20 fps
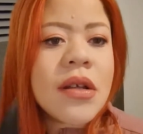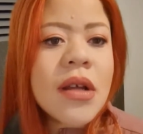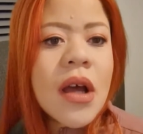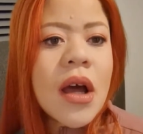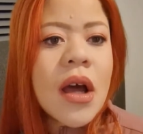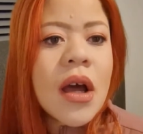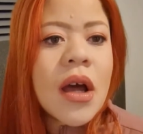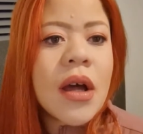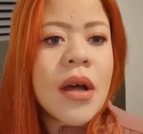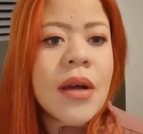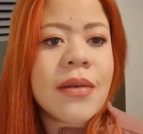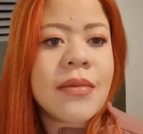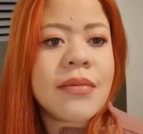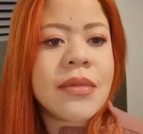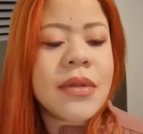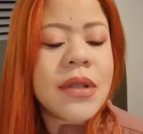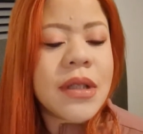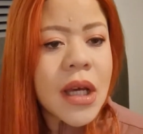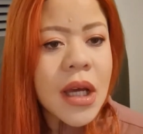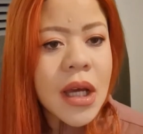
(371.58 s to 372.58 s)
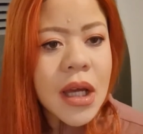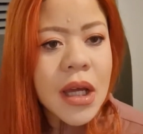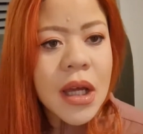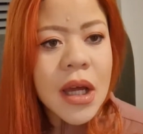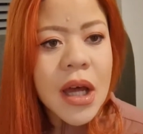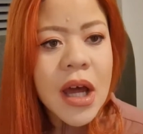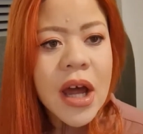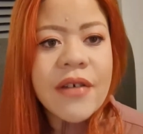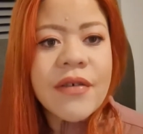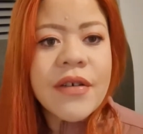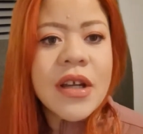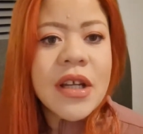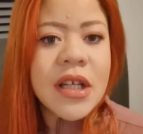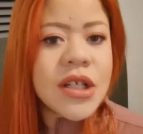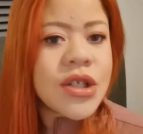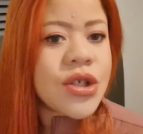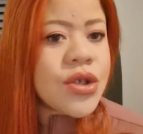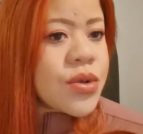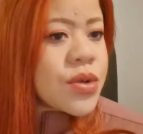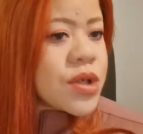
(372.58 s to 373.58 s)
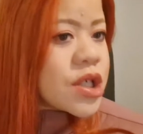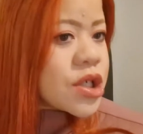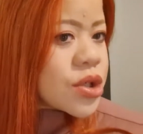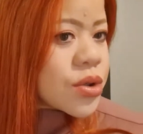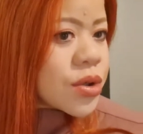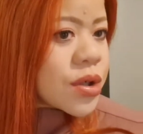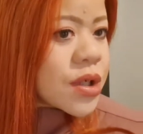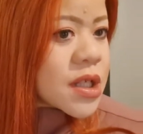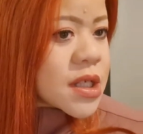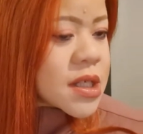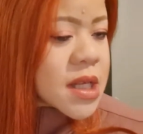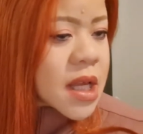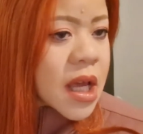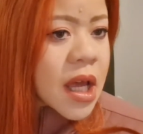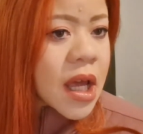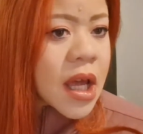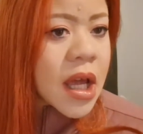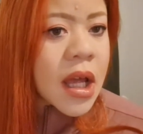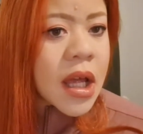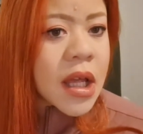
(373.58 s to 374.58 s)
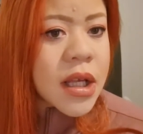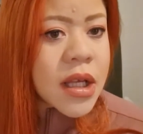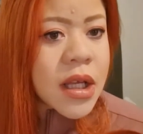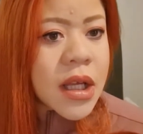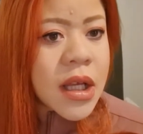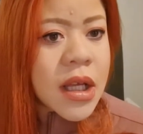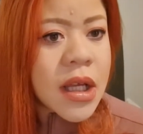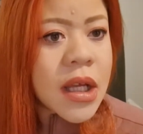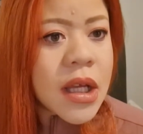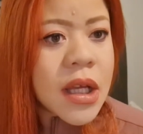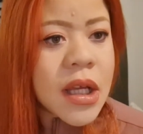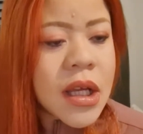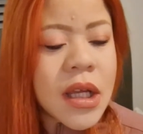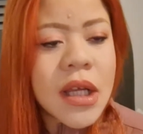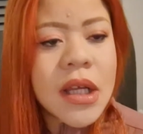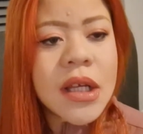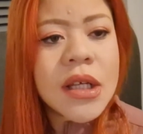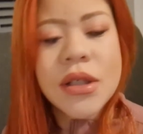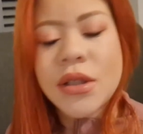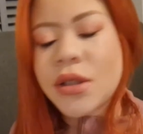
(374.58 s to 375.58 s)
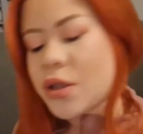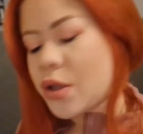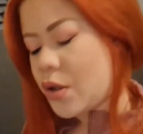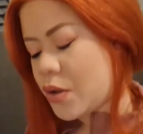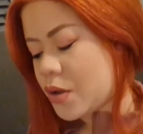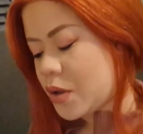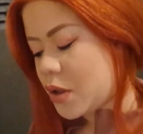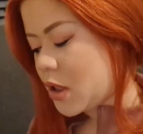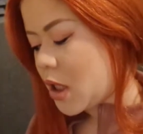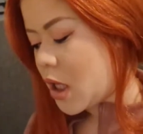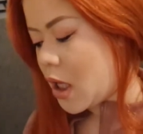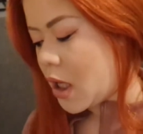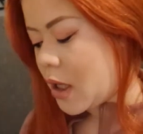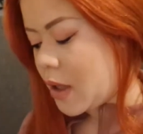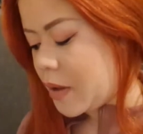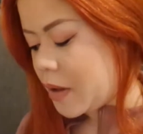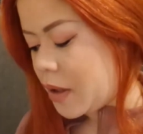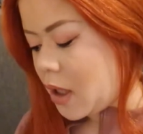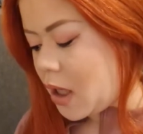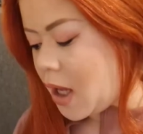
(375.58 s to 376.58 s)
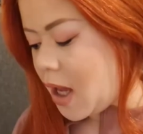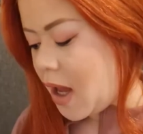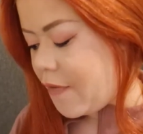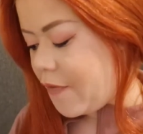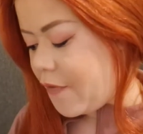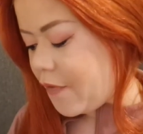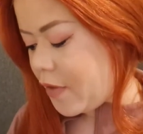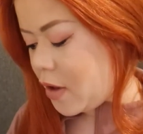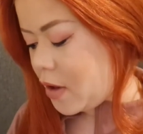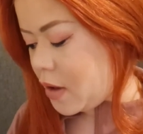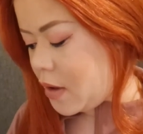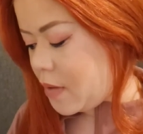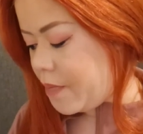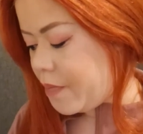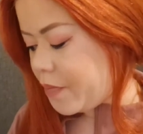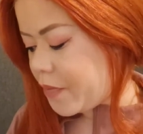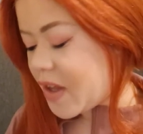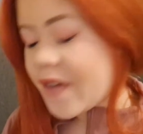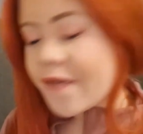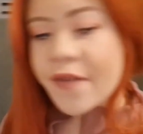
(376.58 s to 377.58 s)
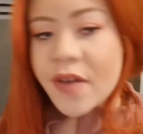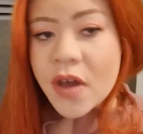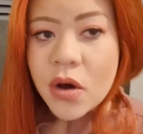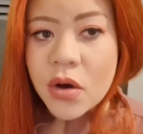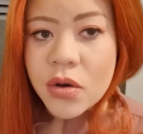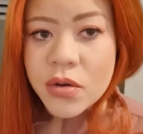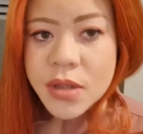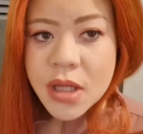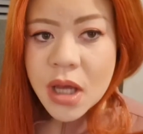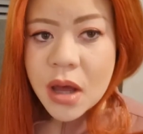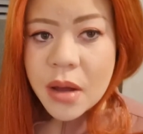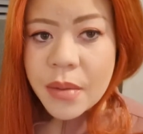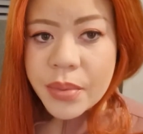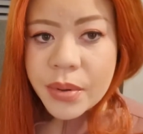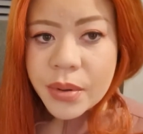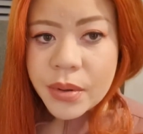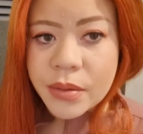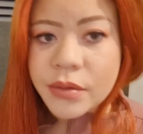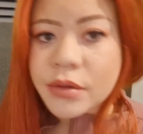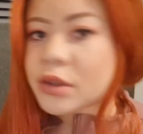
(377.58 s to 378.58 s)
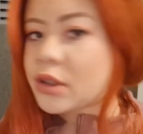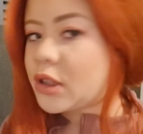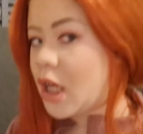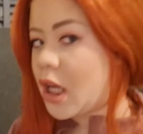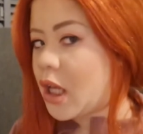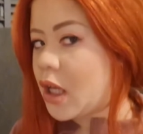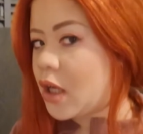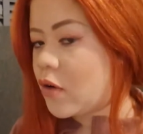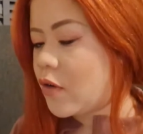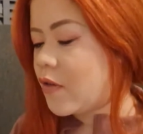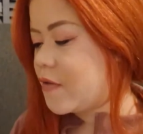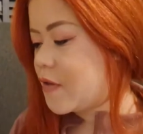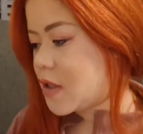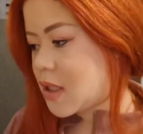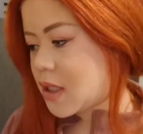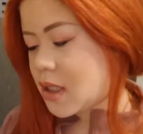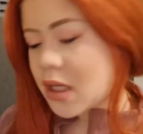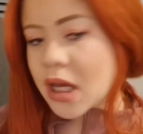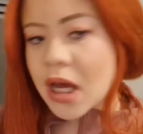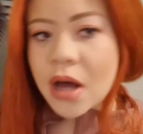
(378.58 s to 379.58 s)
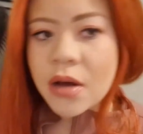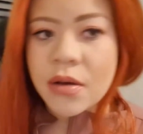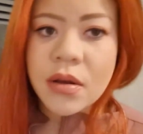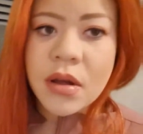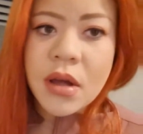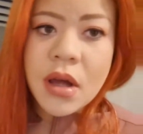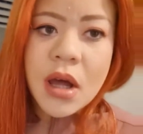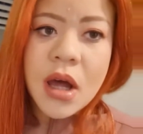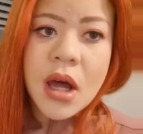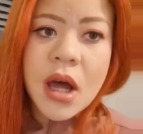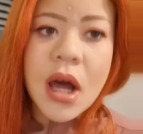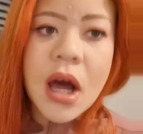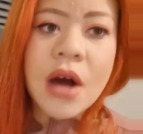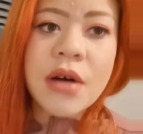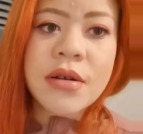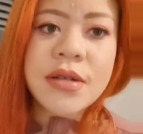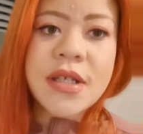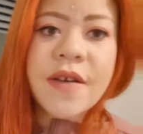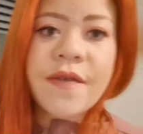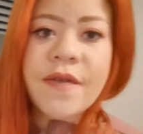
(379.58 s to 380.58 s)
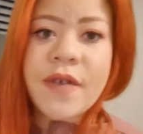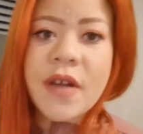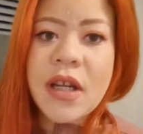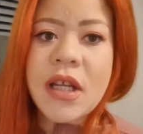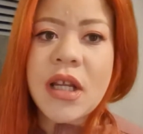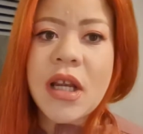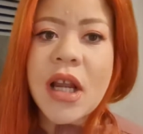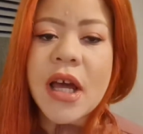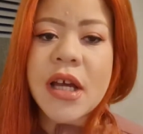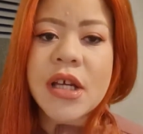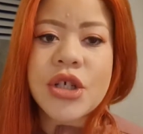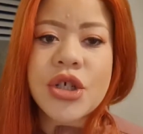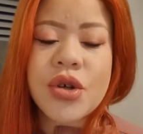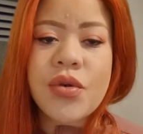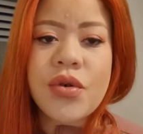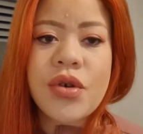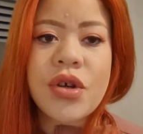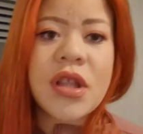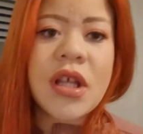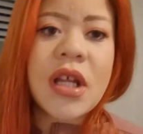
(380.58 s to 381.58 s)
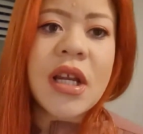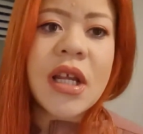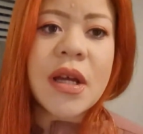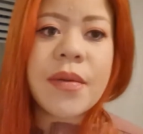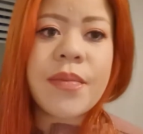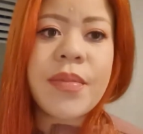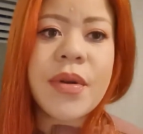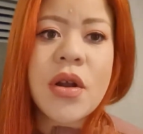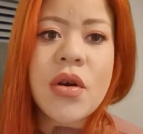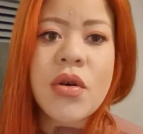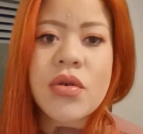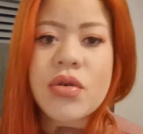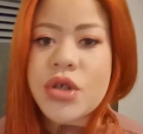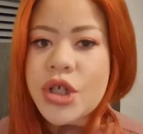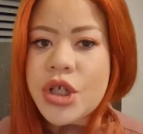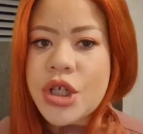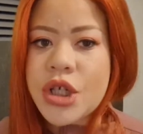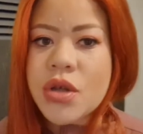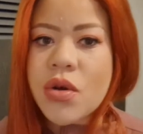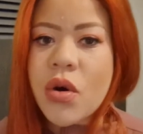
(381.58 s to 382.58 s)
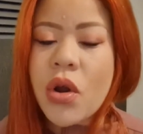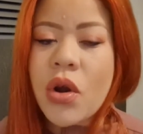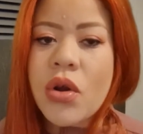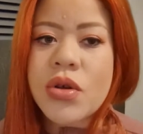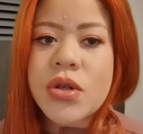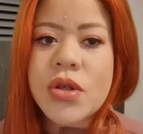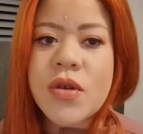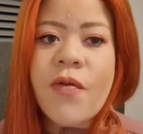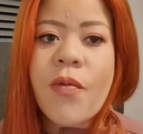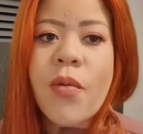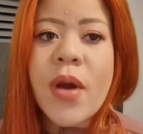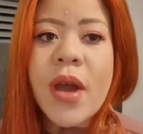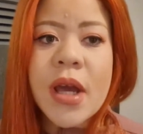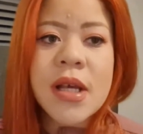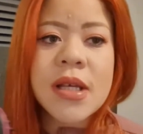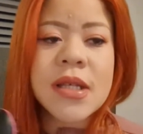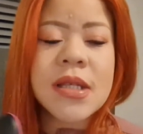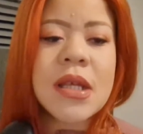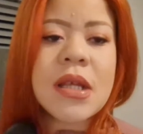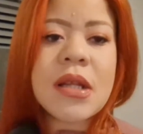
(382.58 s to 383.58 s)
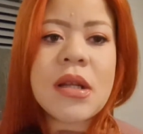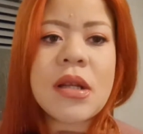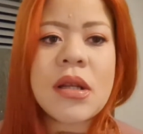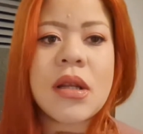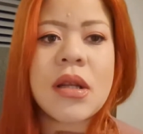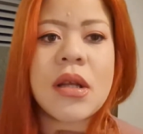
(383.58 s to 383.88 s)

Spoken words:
Yeah, I really do enjoy this hair. So yeah, if it holds up, then obviously I'll definitely like show you the link below, because she's got loads of wigs and